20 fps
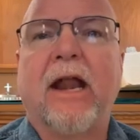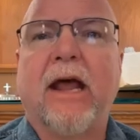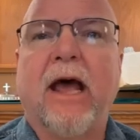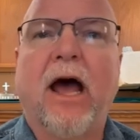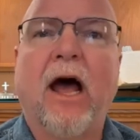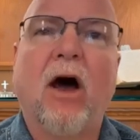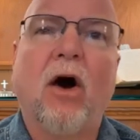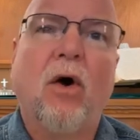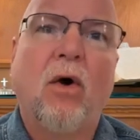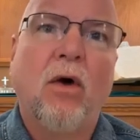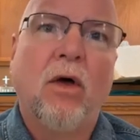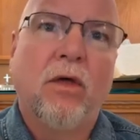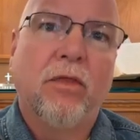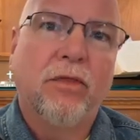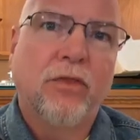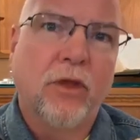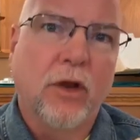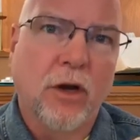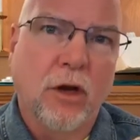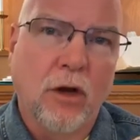and
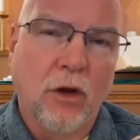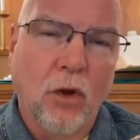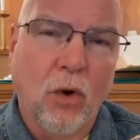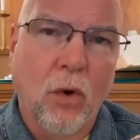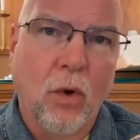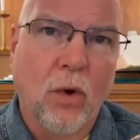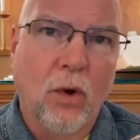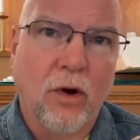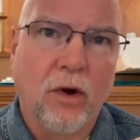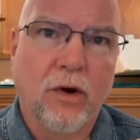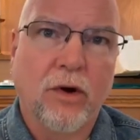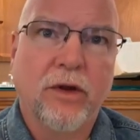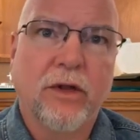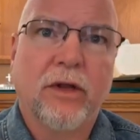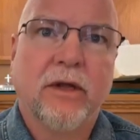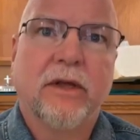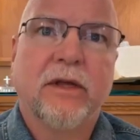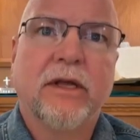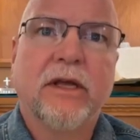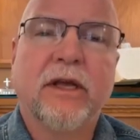how the
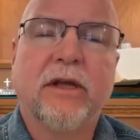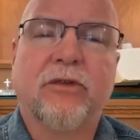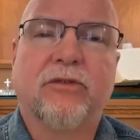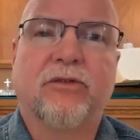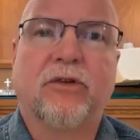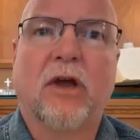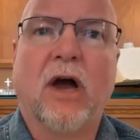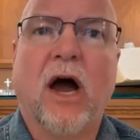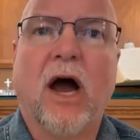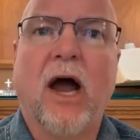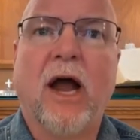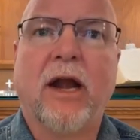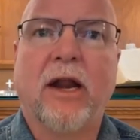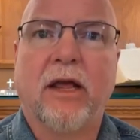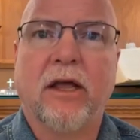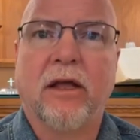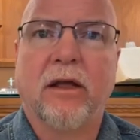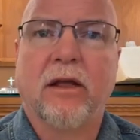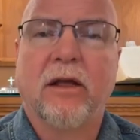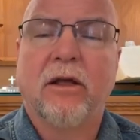Lord is
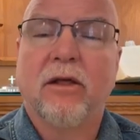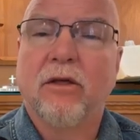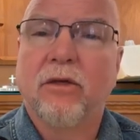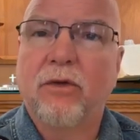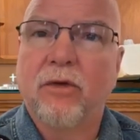guiding